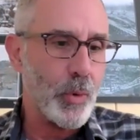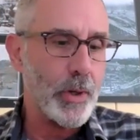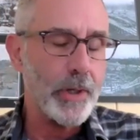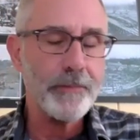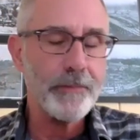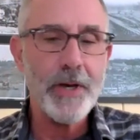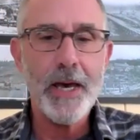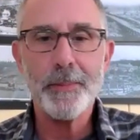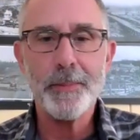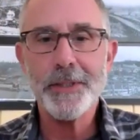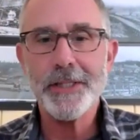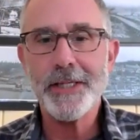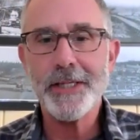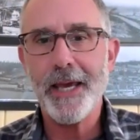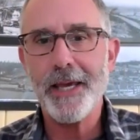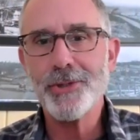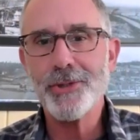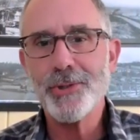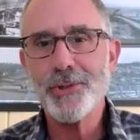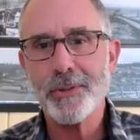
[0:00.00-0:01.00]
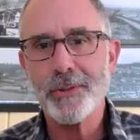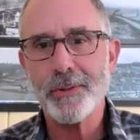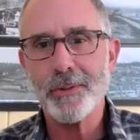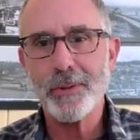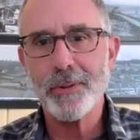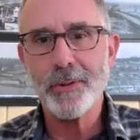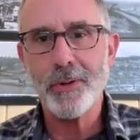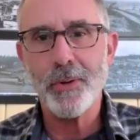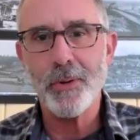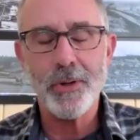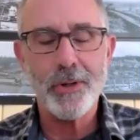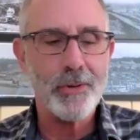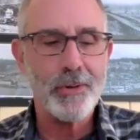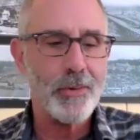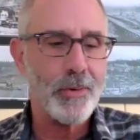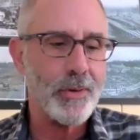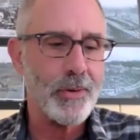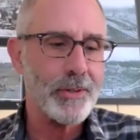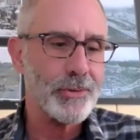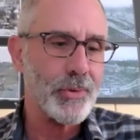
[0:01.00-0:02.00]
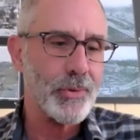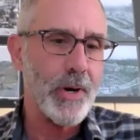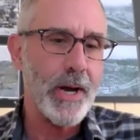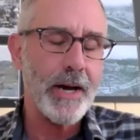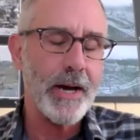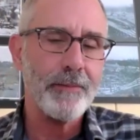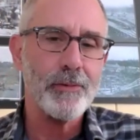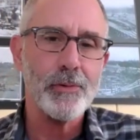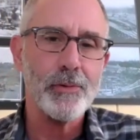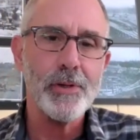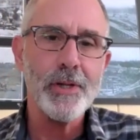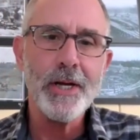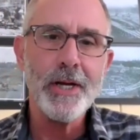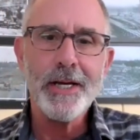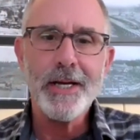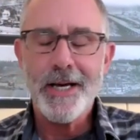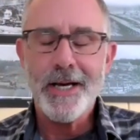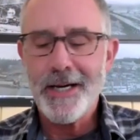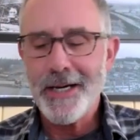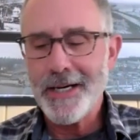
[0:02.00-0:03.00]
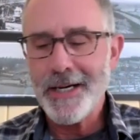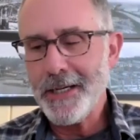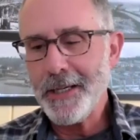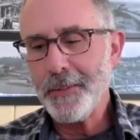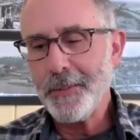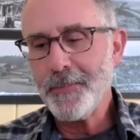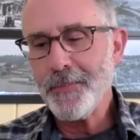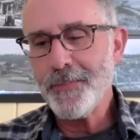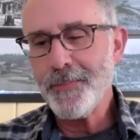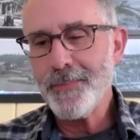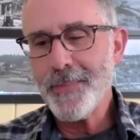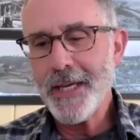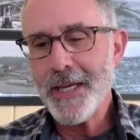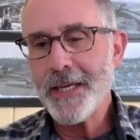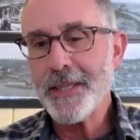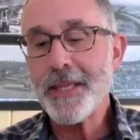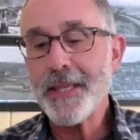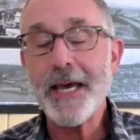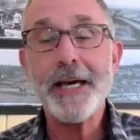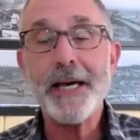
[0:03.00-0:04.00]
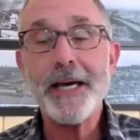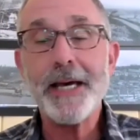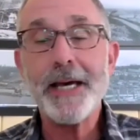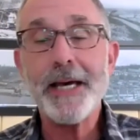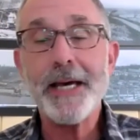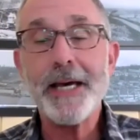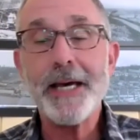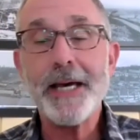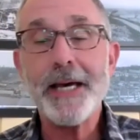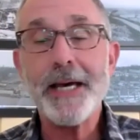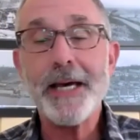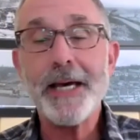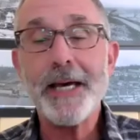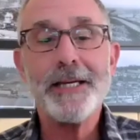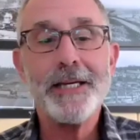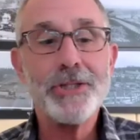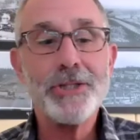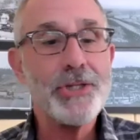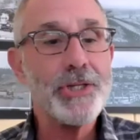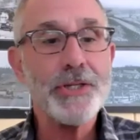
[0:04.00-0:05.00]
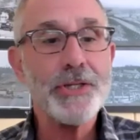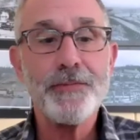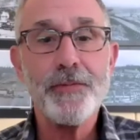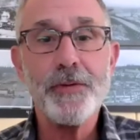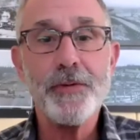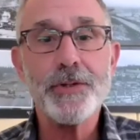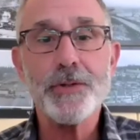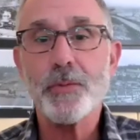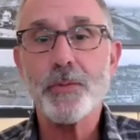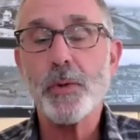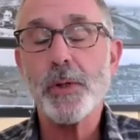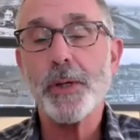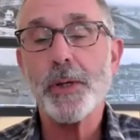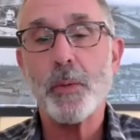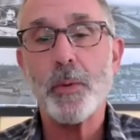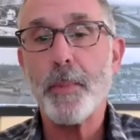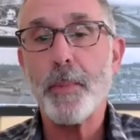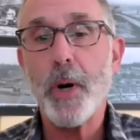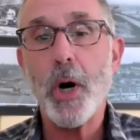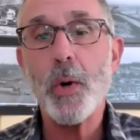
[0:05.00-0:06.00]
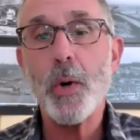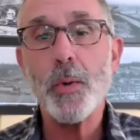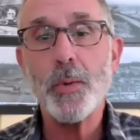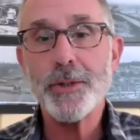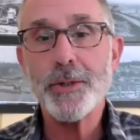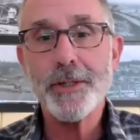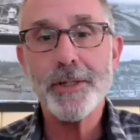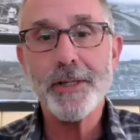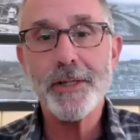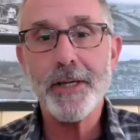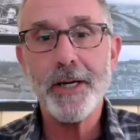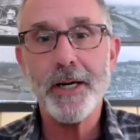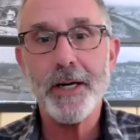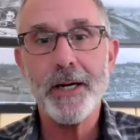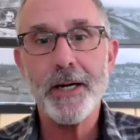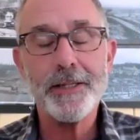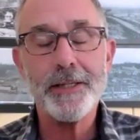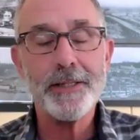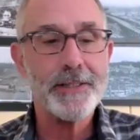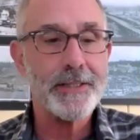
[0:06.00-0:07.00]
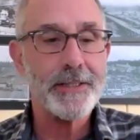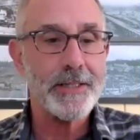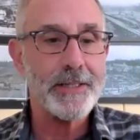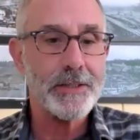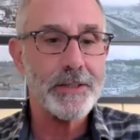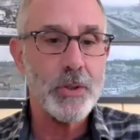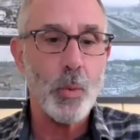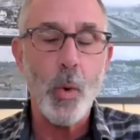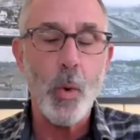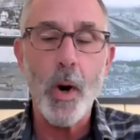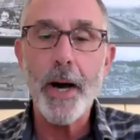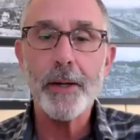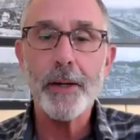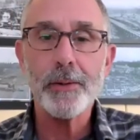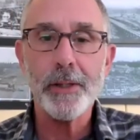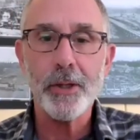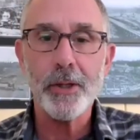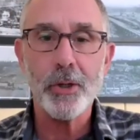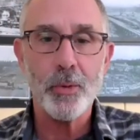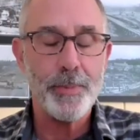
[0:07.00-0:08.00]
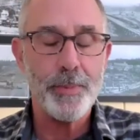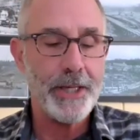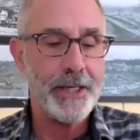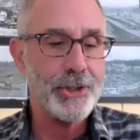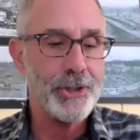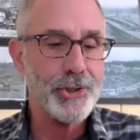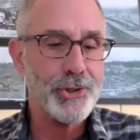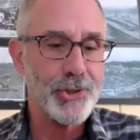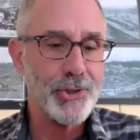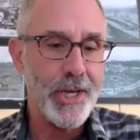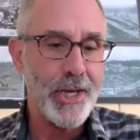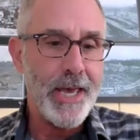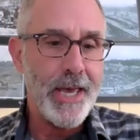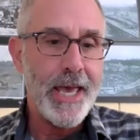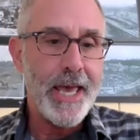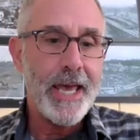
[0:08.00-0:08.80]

point of habitation or travel in that it just feels really remote. It's a wild little beach,